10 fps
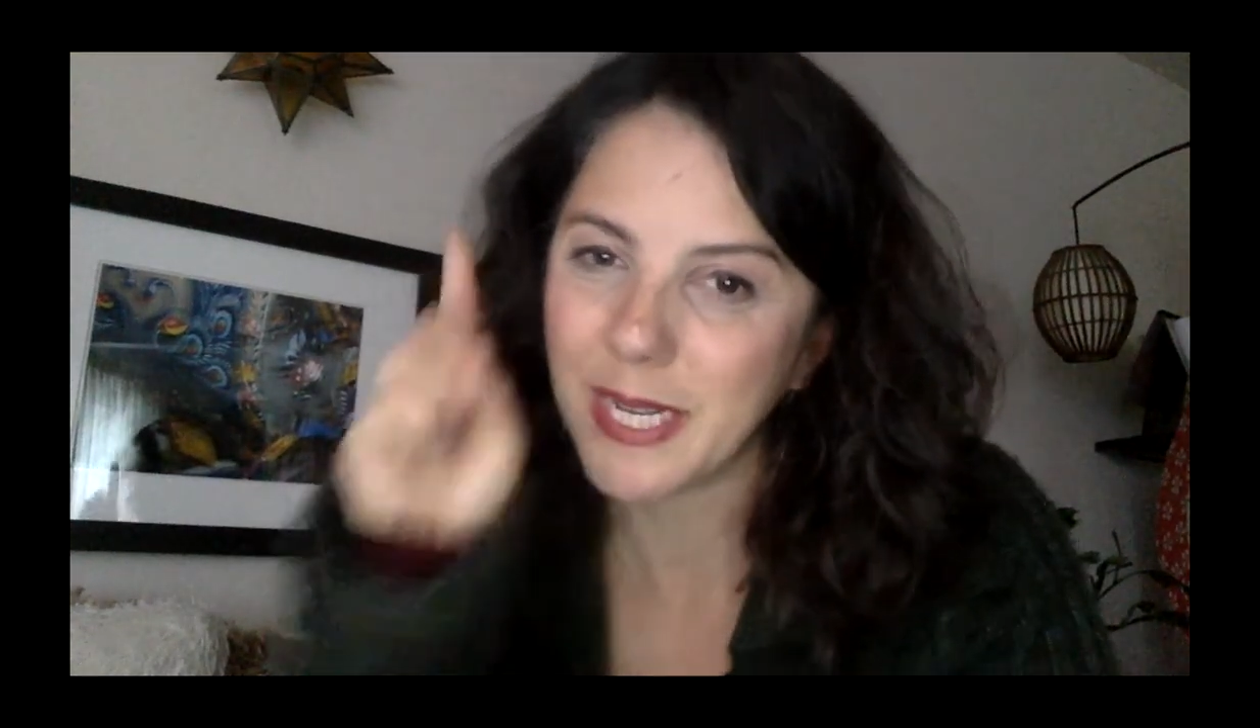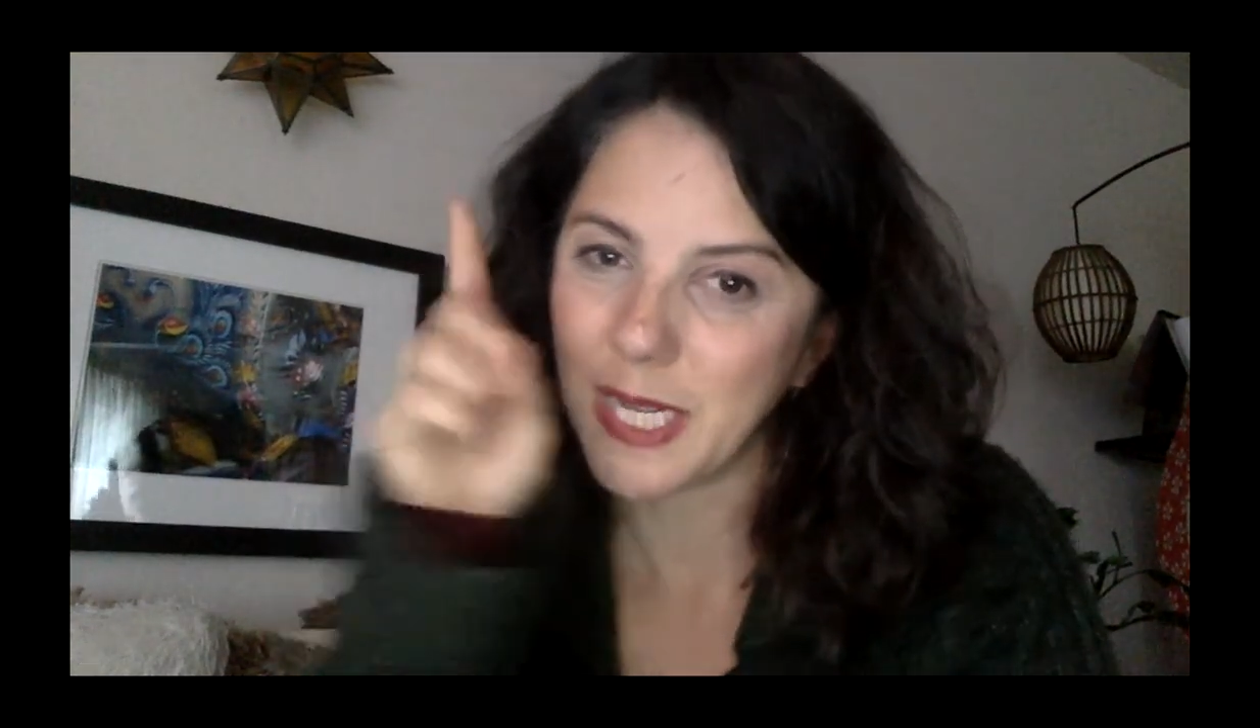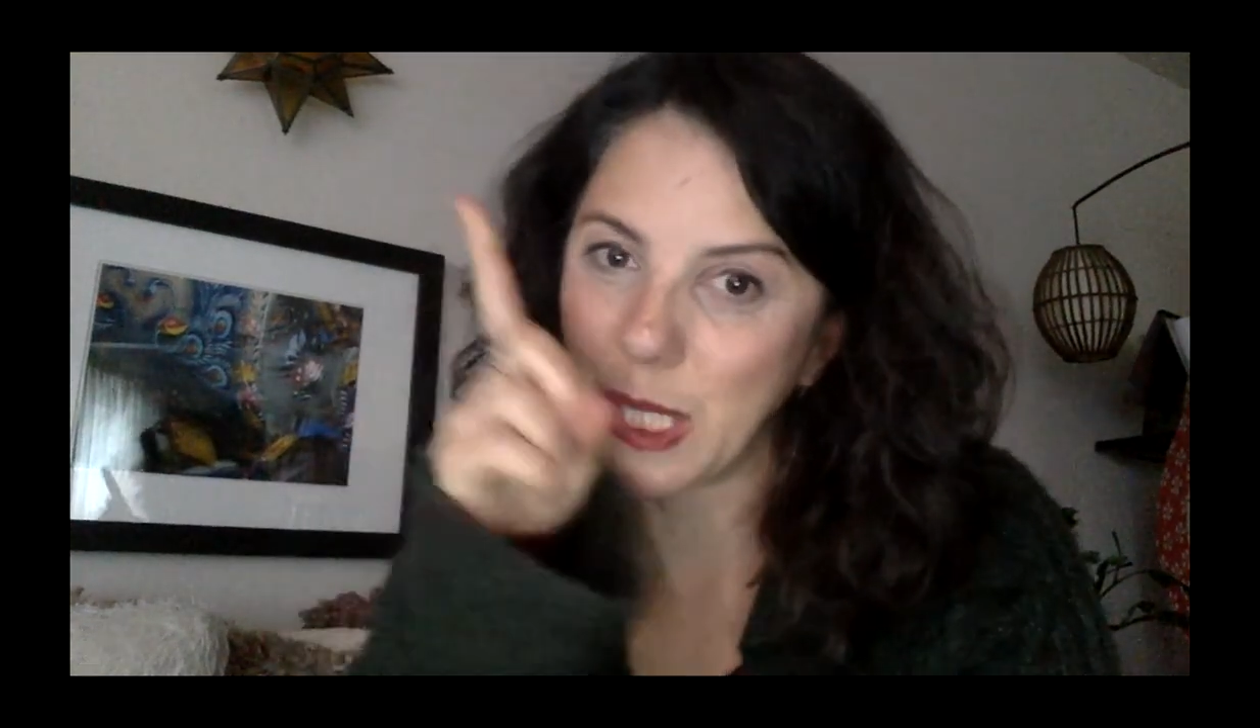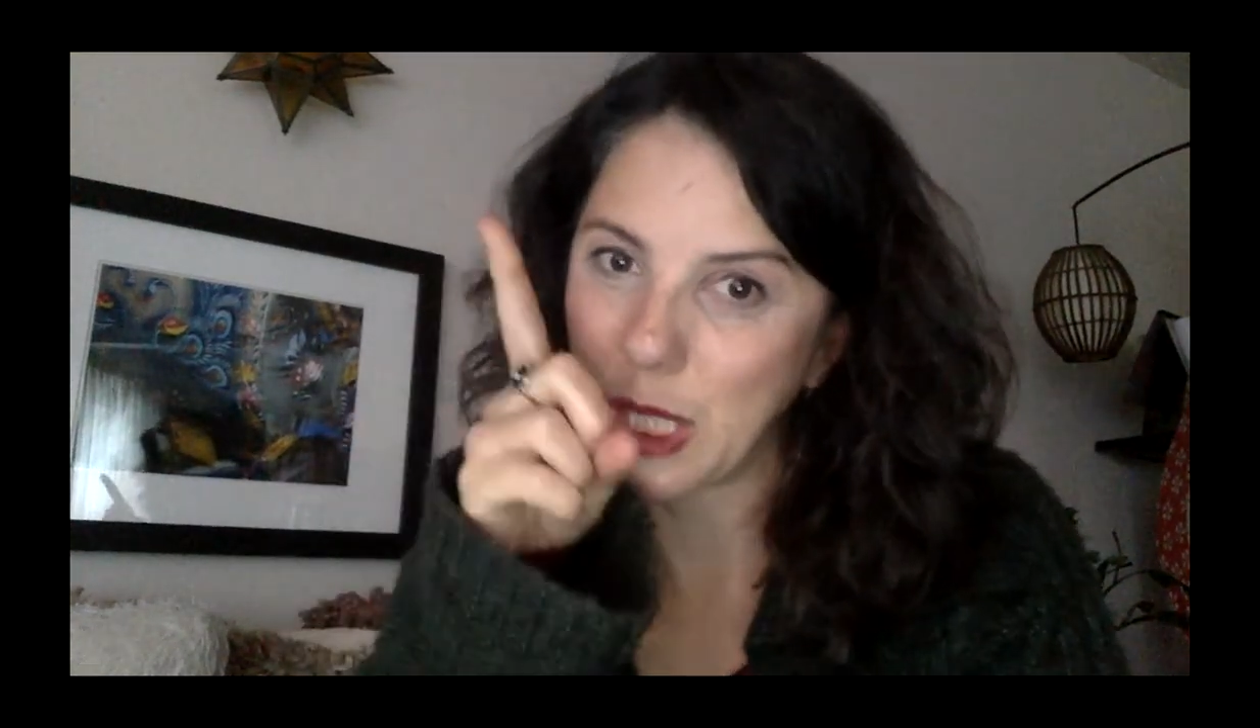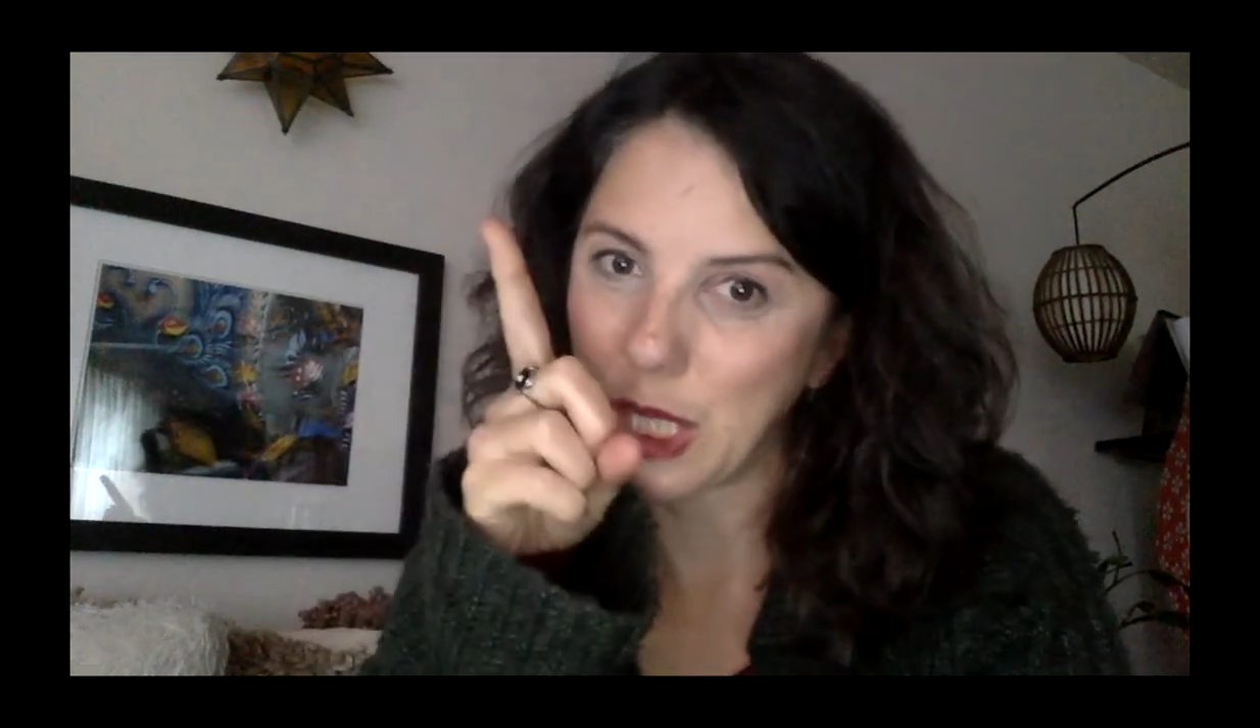
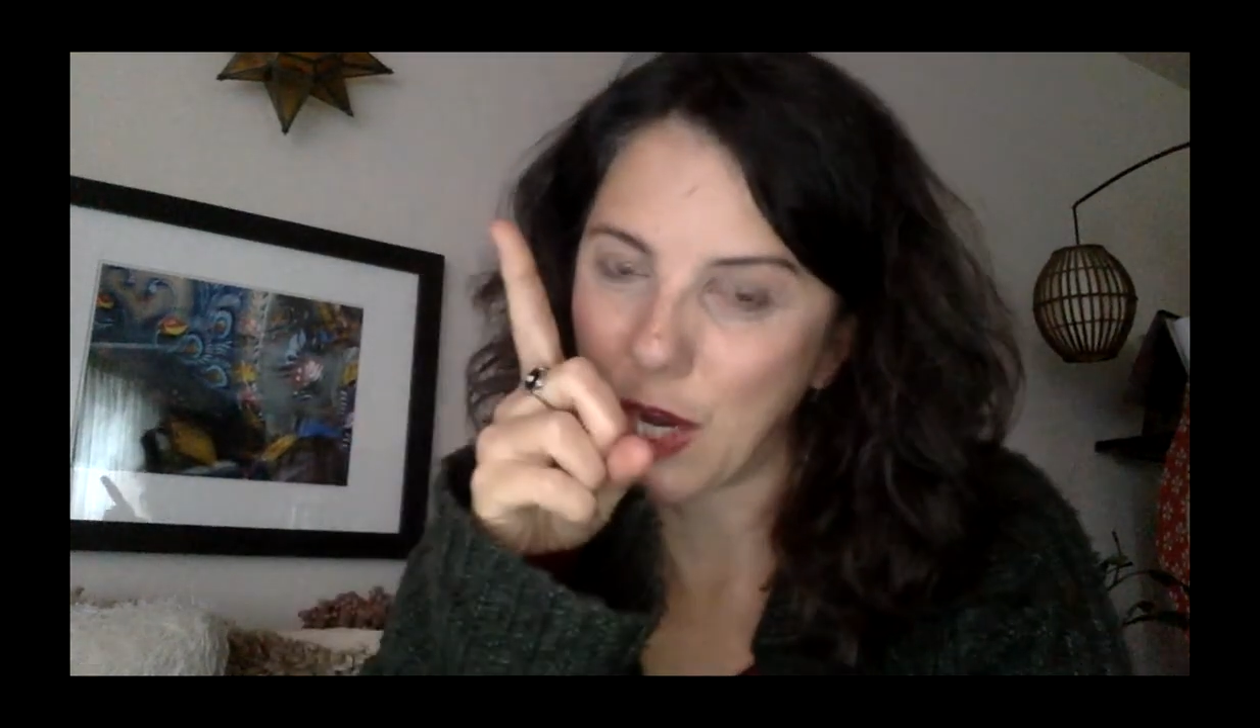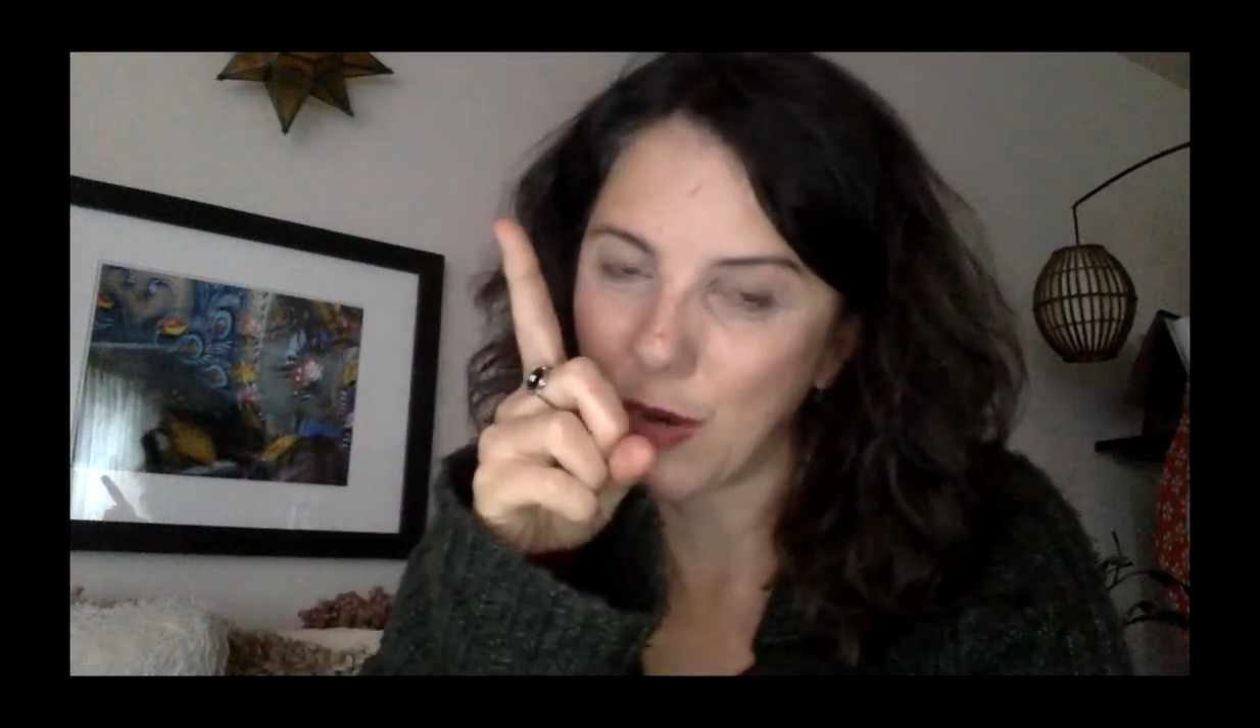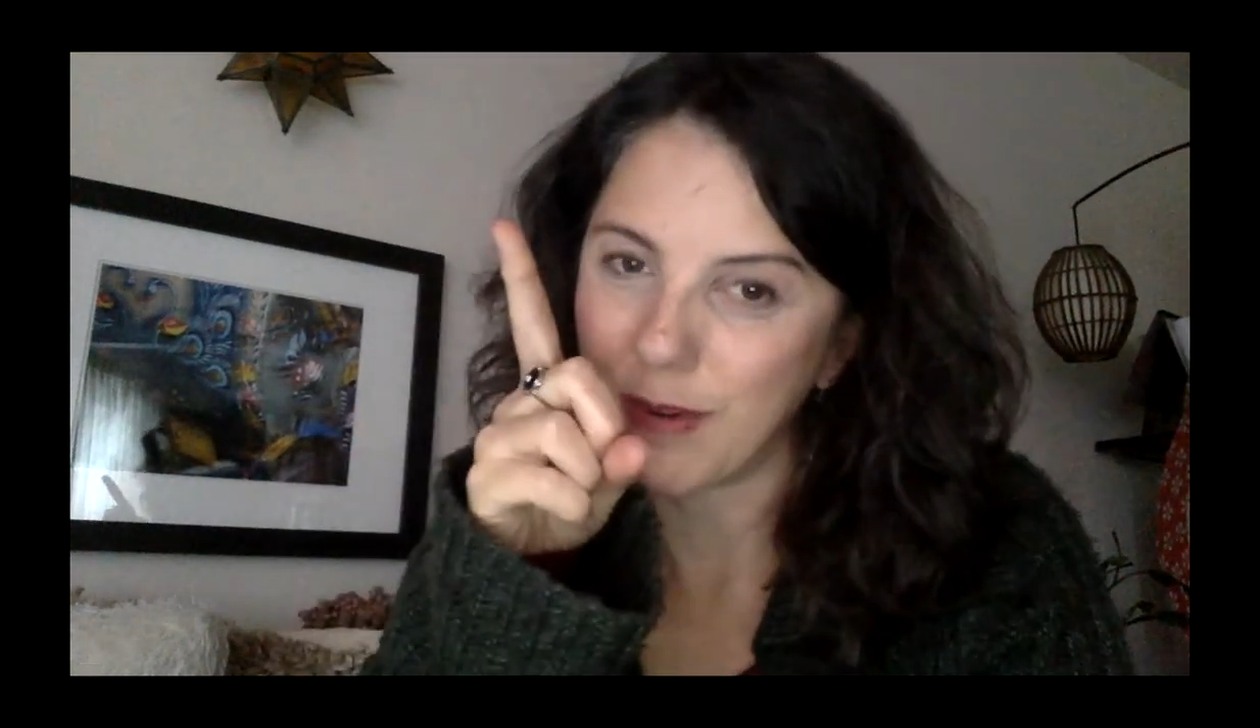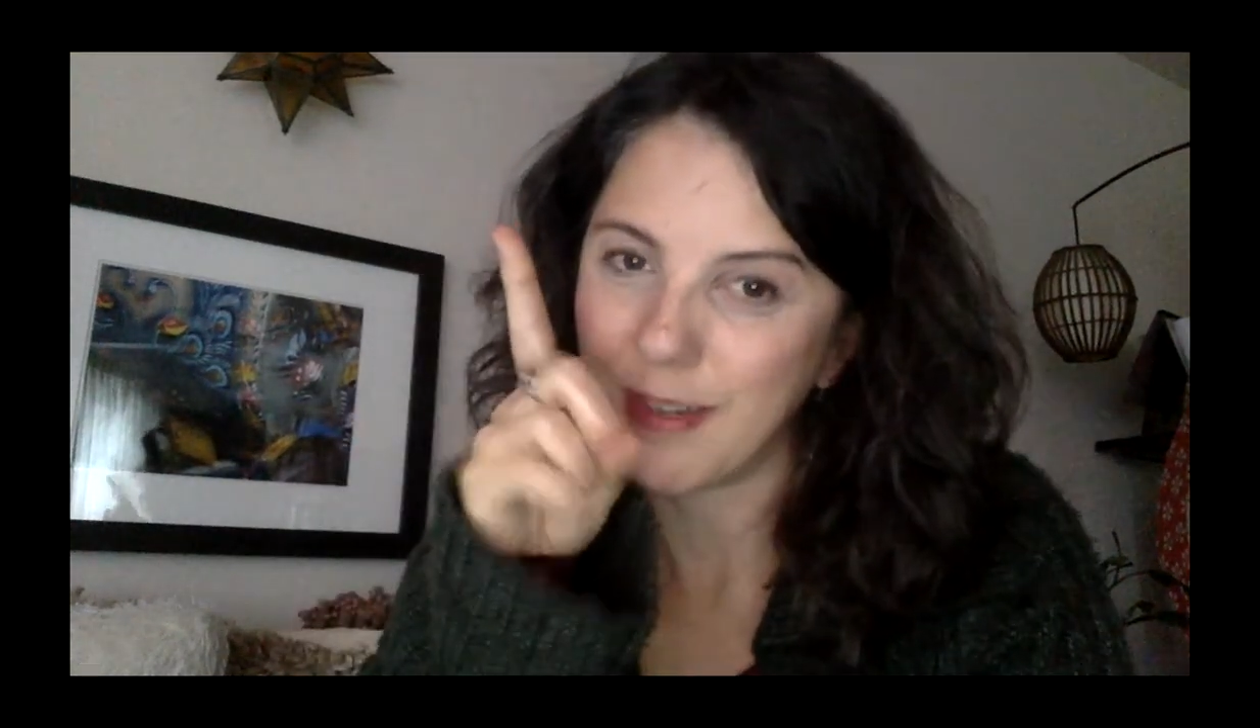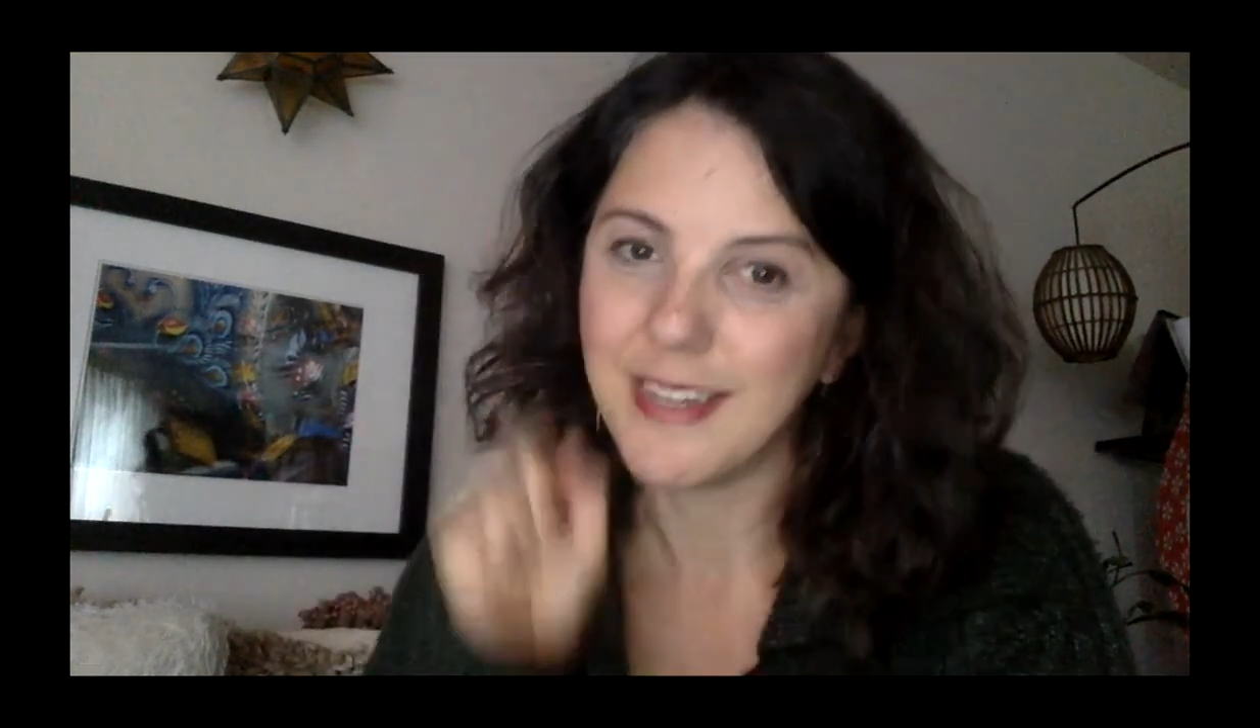So